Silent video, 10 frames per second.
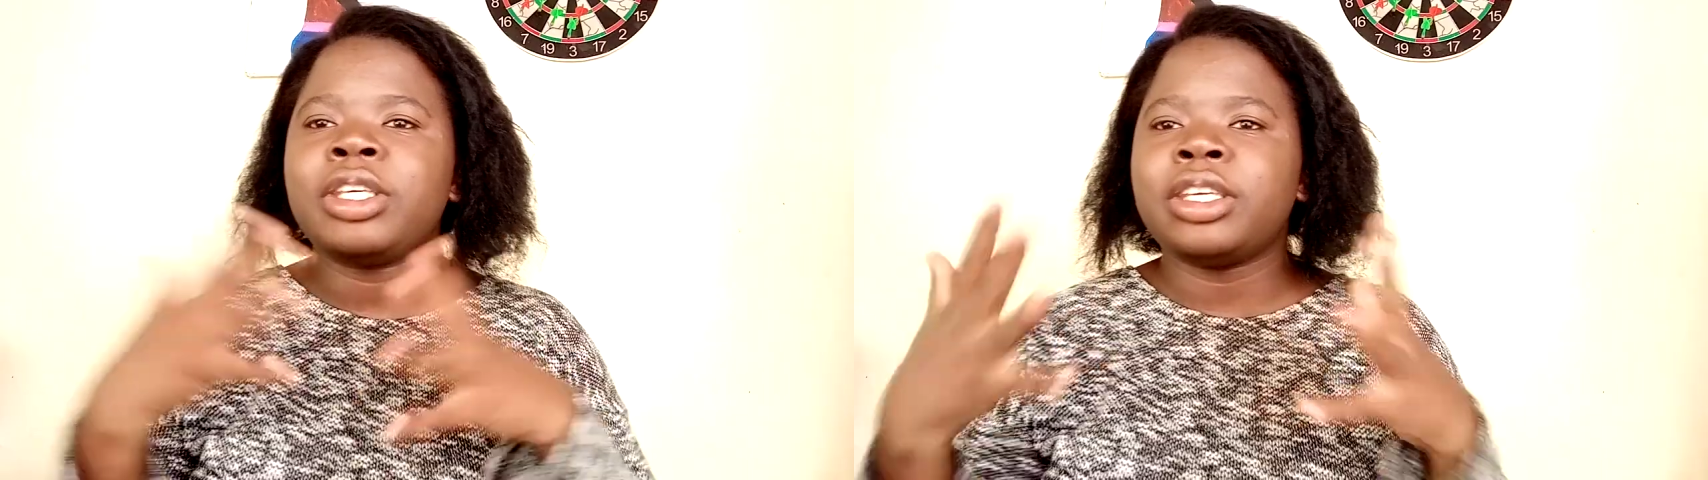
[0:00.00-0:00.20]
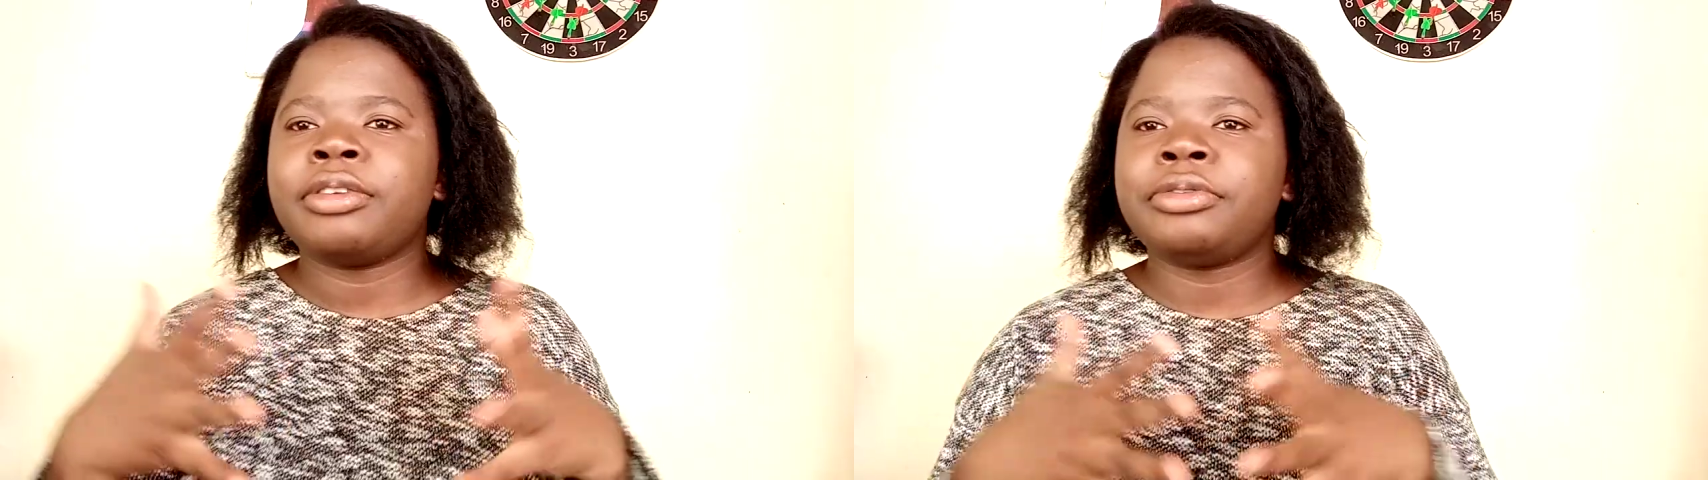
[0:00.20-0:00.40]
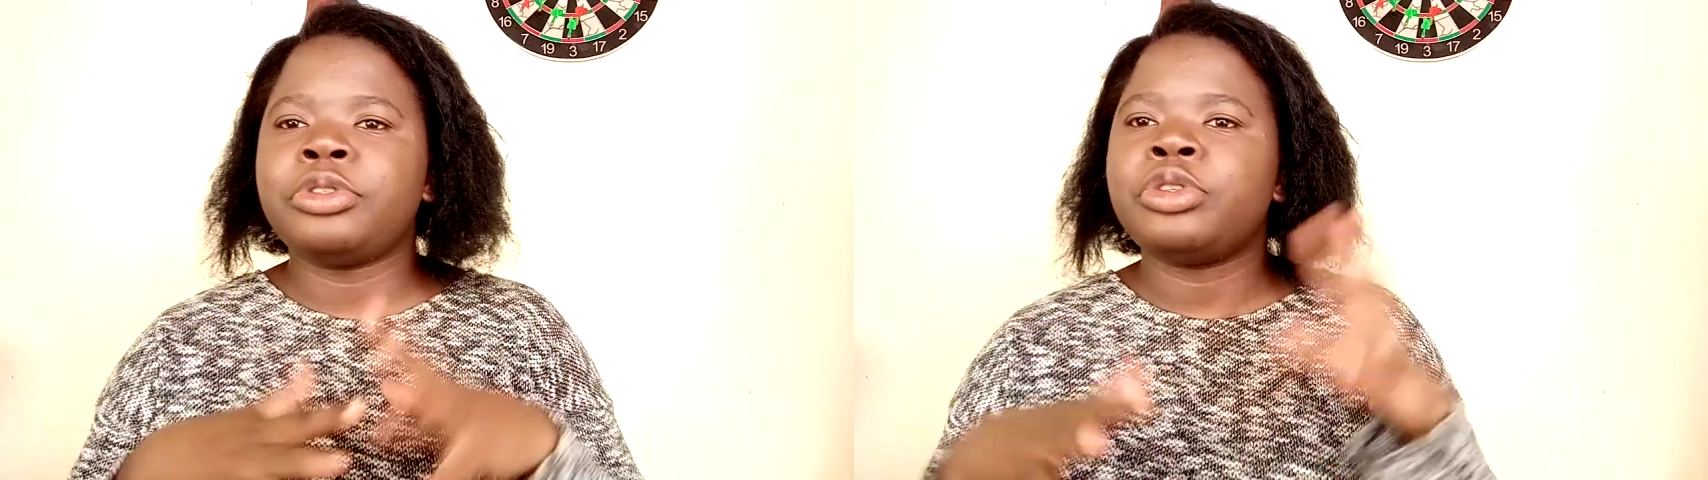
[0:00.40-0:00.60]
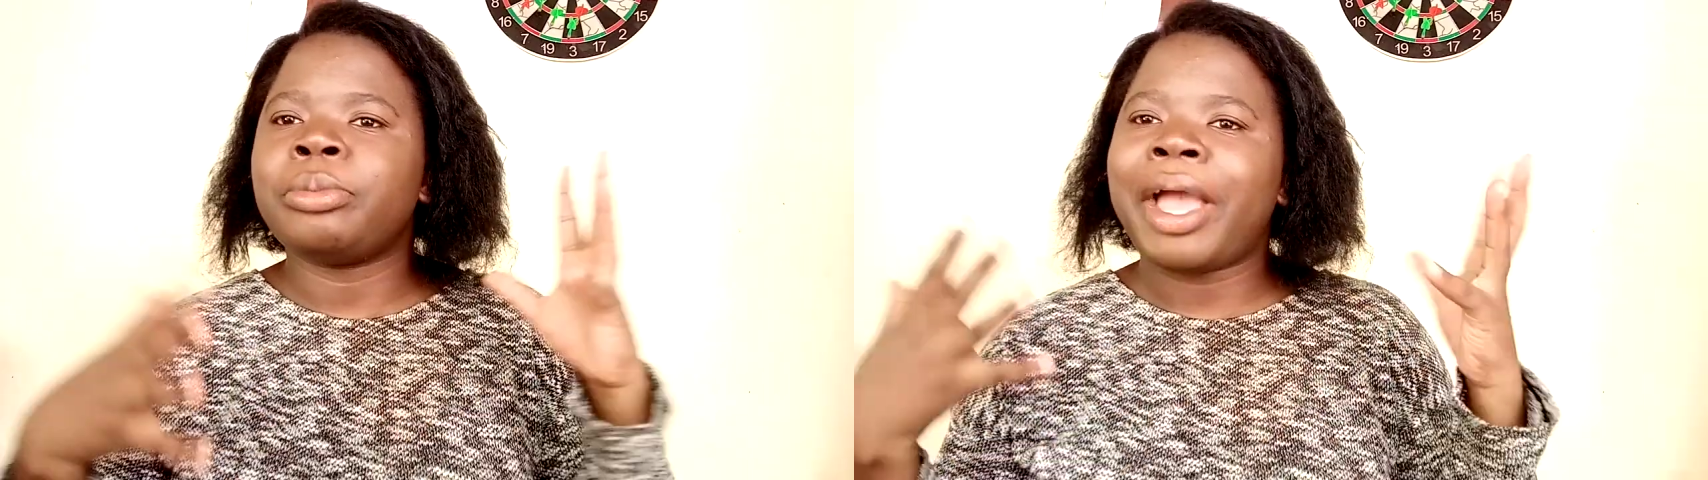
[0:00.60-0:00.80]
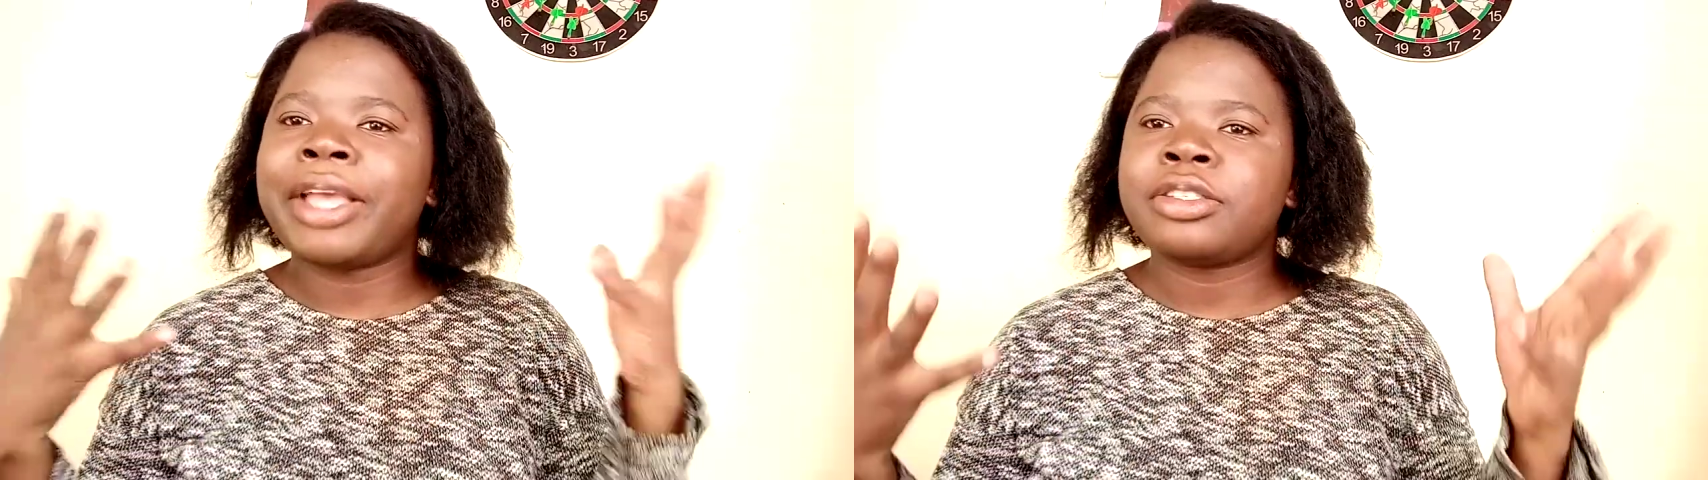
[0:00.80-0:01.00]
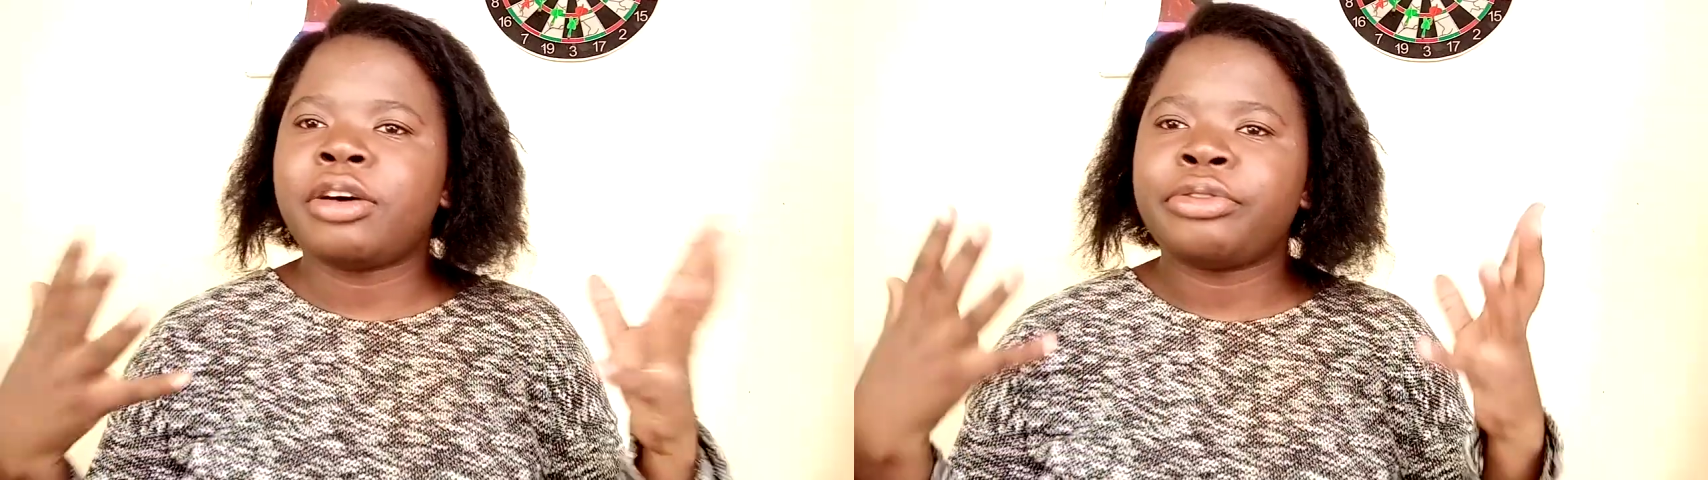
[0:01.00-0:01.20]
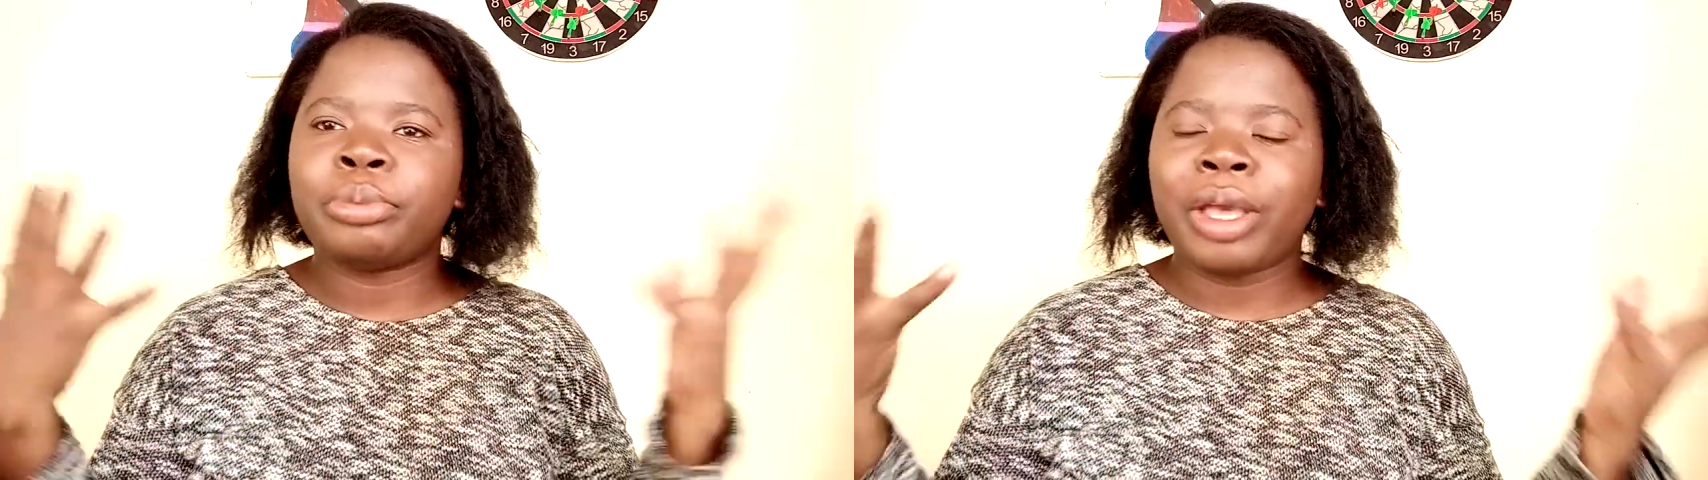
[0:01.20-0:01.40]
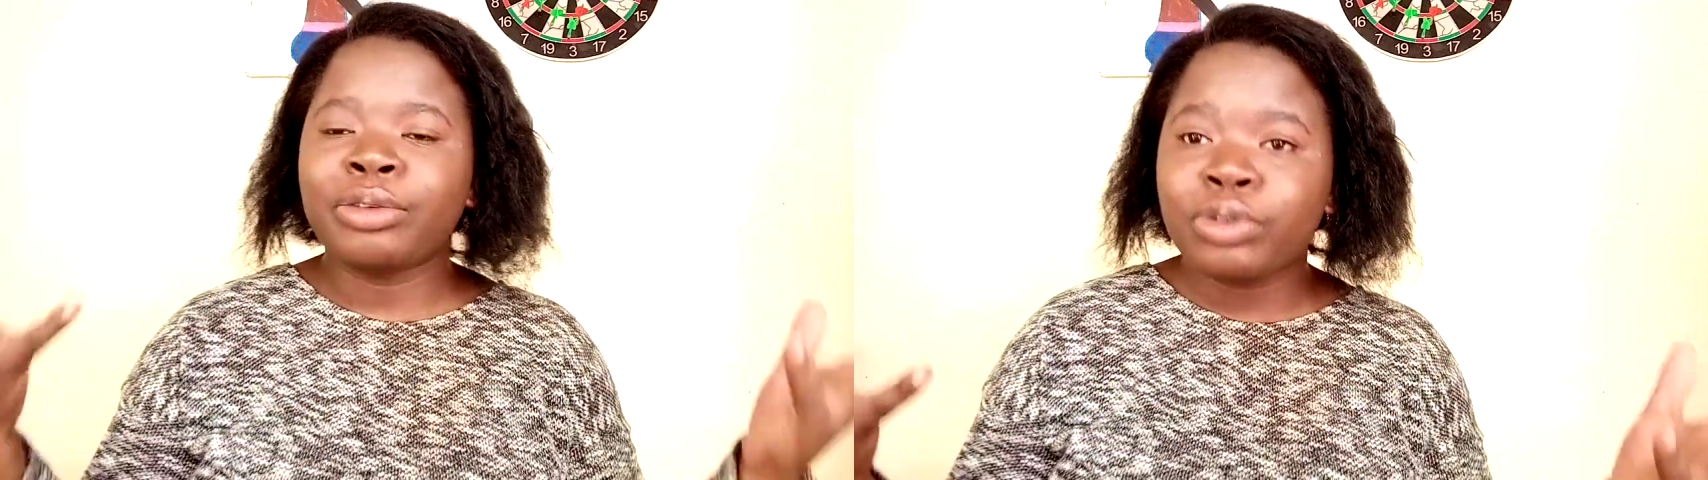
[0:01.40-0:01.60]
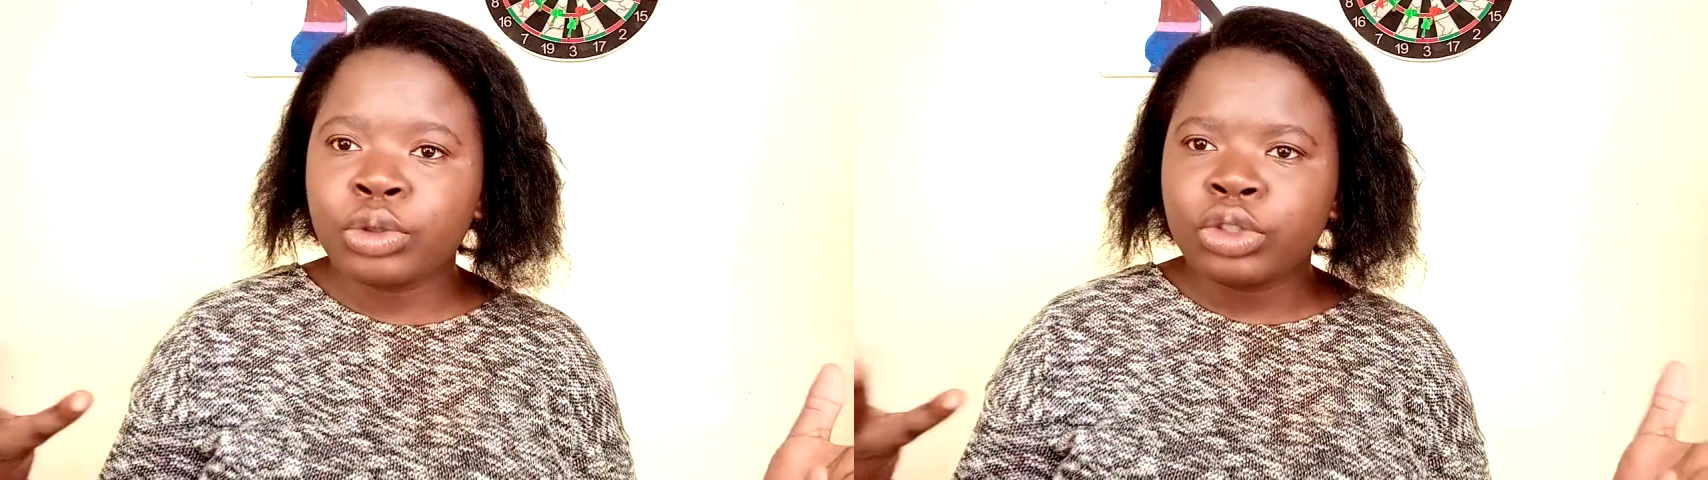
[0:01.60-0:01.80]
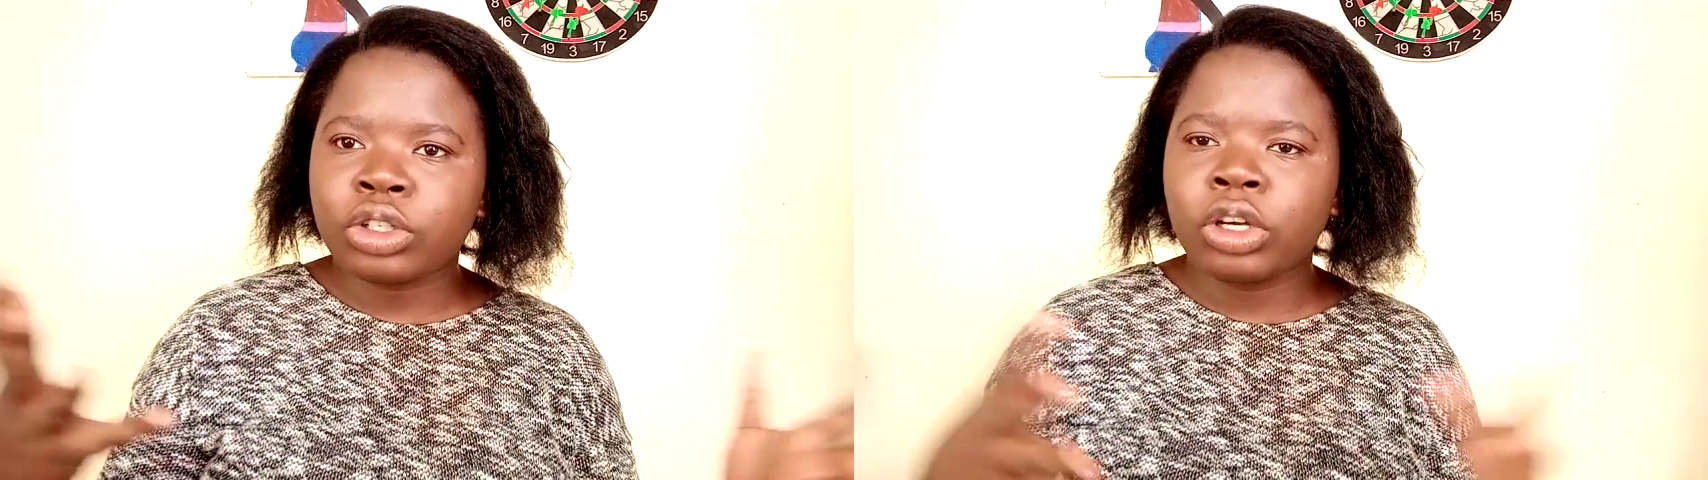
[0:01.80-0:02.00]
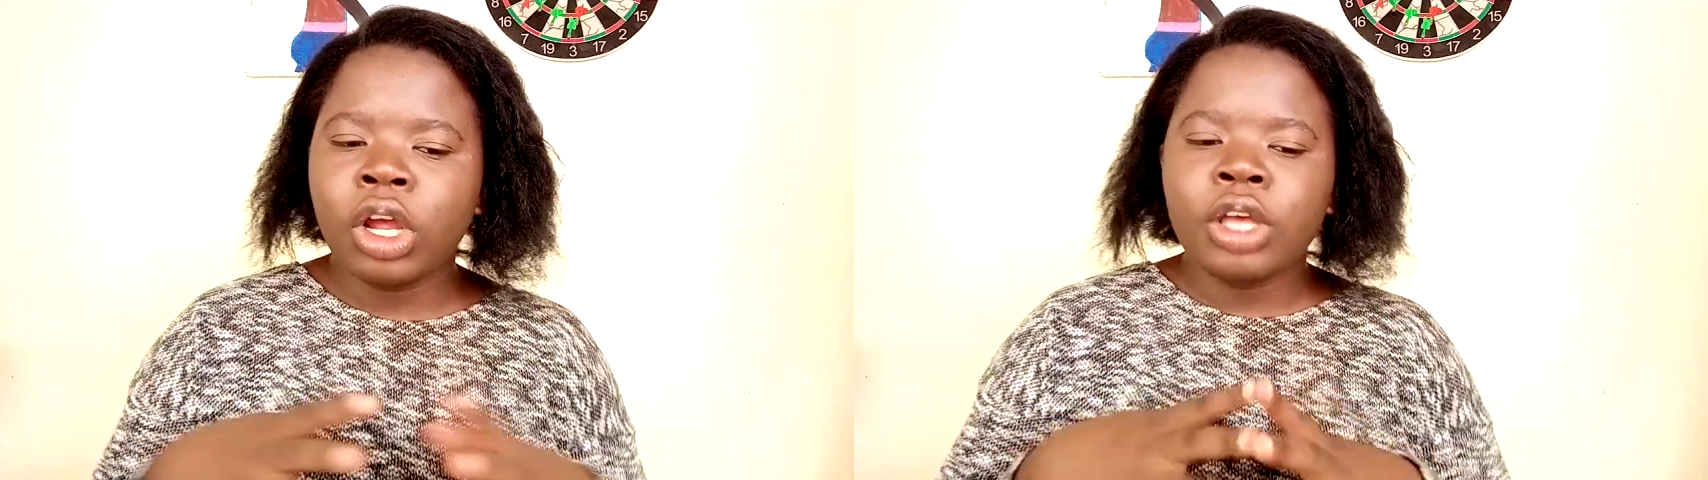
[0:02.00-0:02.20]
give to myself and my future.